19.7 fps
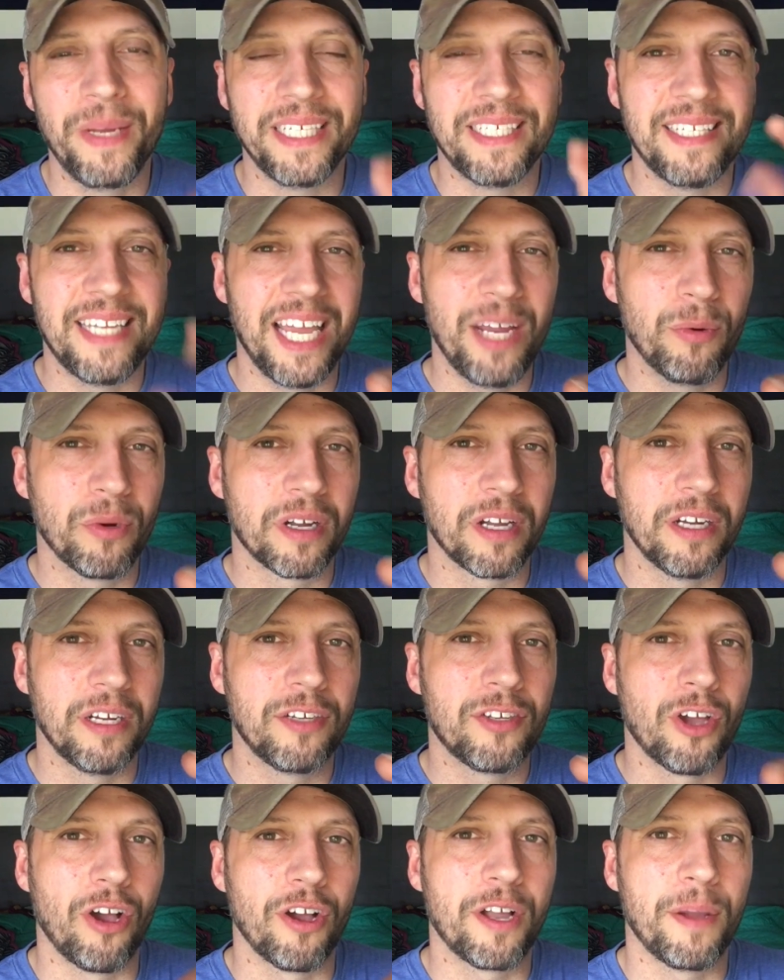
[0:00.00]
and today we're going
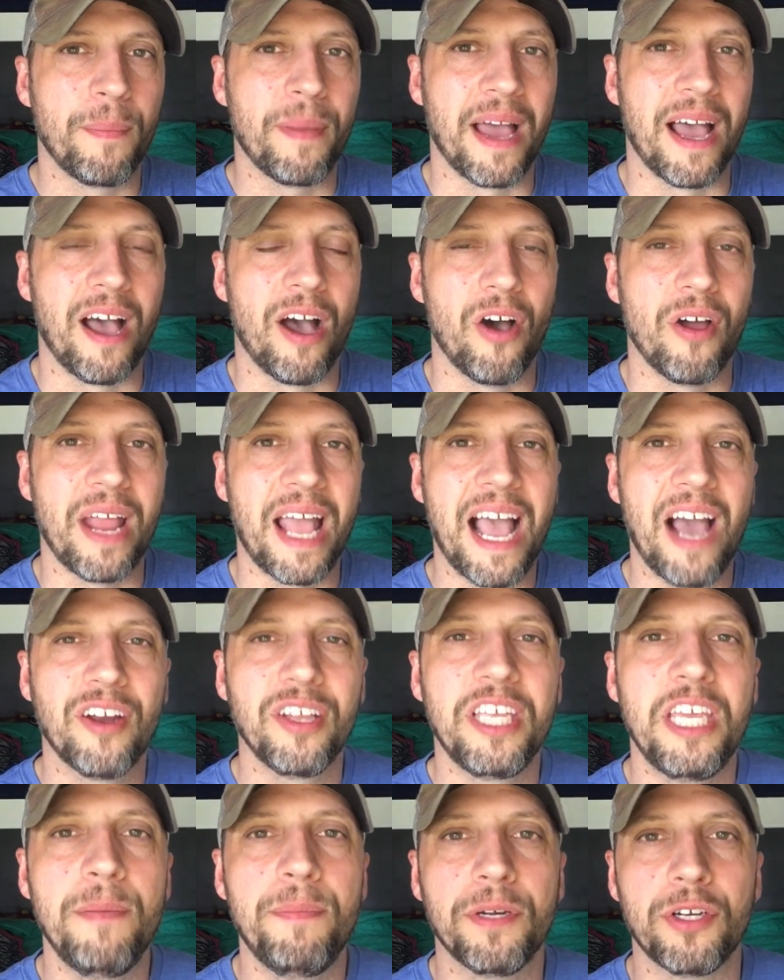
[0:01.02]
to talk about how
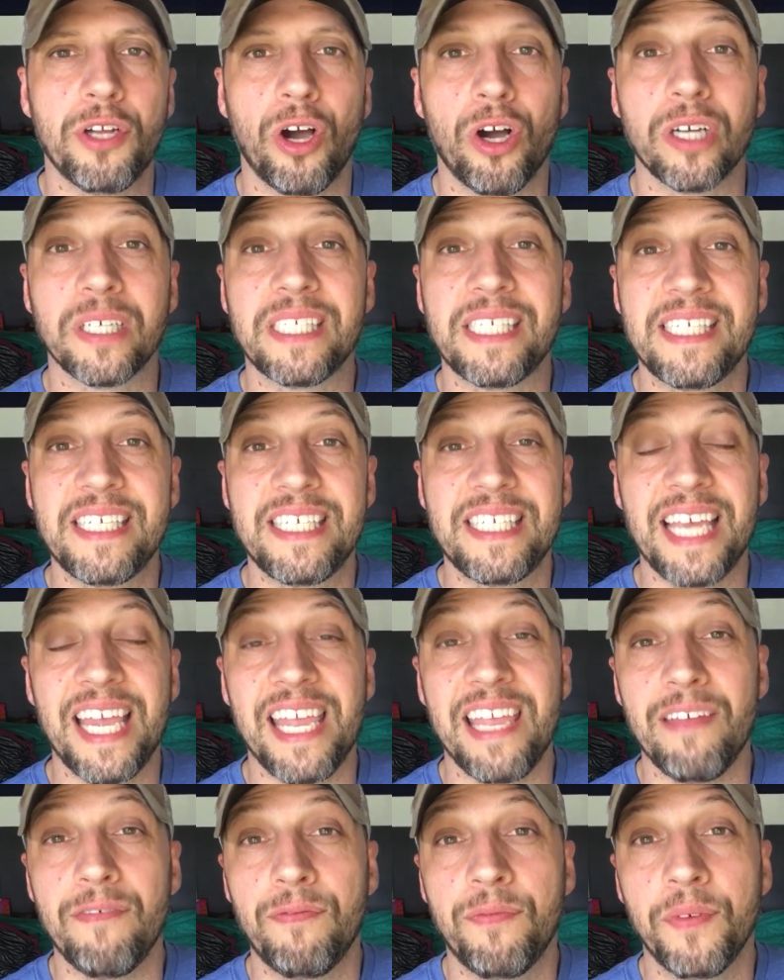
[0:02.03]
to keep your dog
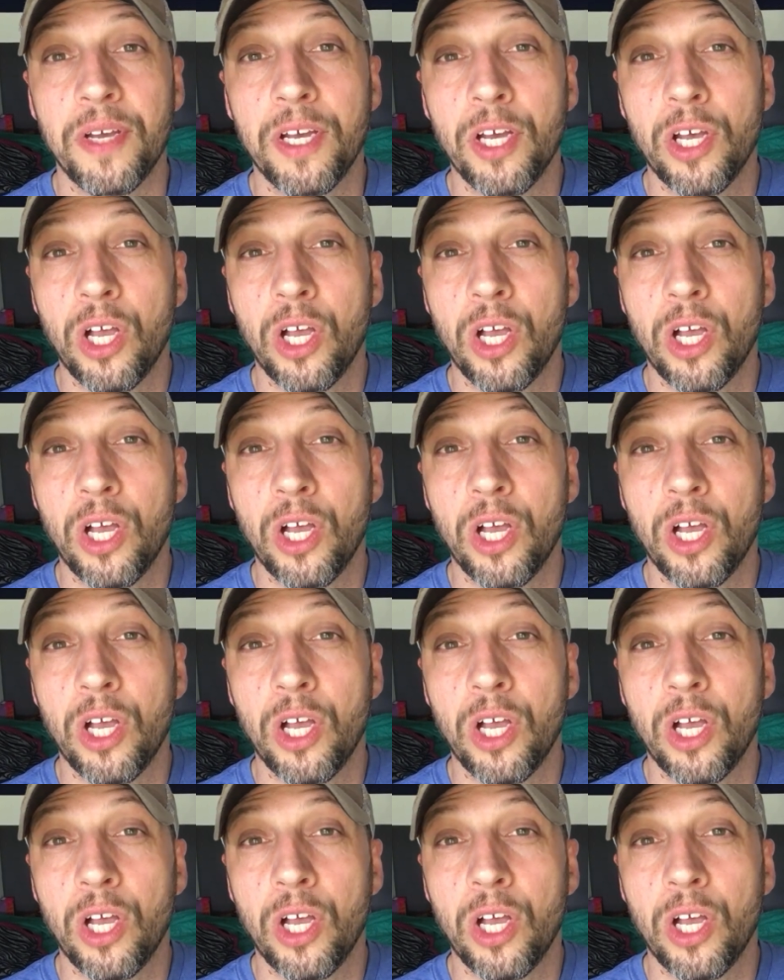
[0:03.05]
safe